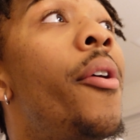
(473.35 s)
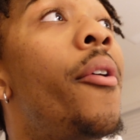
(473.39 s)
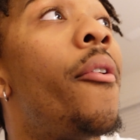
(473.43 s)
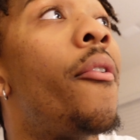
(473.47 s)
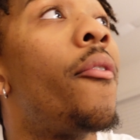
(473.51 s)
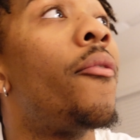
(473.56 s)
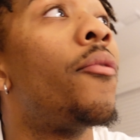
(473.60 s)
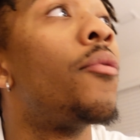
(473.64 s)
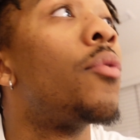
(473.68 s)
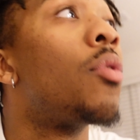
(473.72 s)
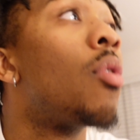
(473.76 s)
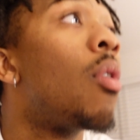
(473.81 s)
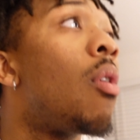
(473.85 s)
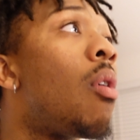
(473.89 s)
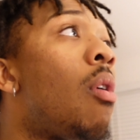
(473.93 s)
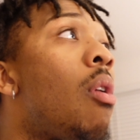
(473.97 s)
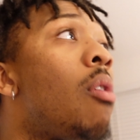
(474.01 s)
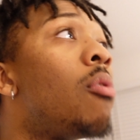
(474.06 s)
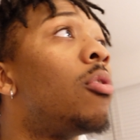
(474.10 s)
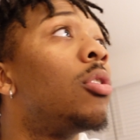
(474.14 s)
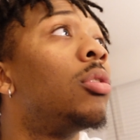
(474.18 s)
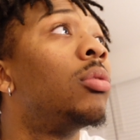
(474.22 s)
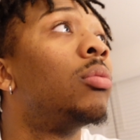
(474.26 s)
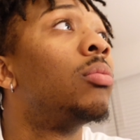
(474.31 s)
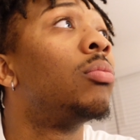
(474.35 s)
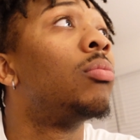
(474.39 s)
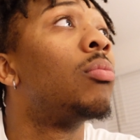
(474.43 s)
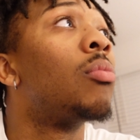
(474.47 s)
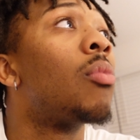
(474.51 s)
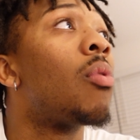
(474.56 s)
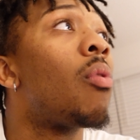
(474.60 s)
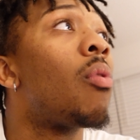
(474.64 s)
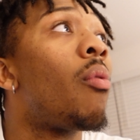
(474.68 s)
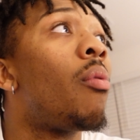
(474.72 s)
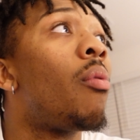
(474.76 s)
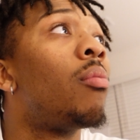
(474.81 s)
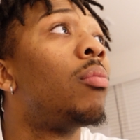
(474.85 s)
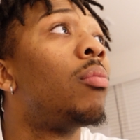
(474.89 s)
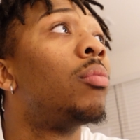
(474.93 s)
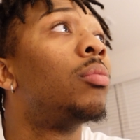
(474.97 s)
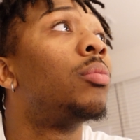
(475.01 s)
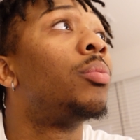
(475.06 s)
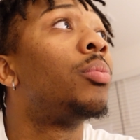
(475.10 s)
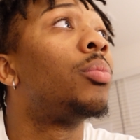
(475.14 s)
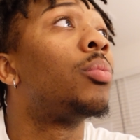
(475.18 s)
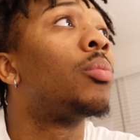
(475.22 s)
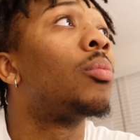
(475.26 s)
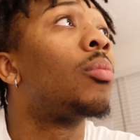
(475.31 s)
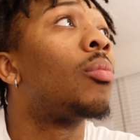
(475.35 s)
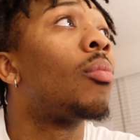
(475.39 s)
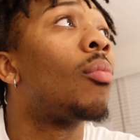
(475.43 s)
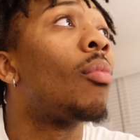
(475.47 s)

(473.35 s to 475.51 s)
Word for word: Has it? I feel like it's been like a month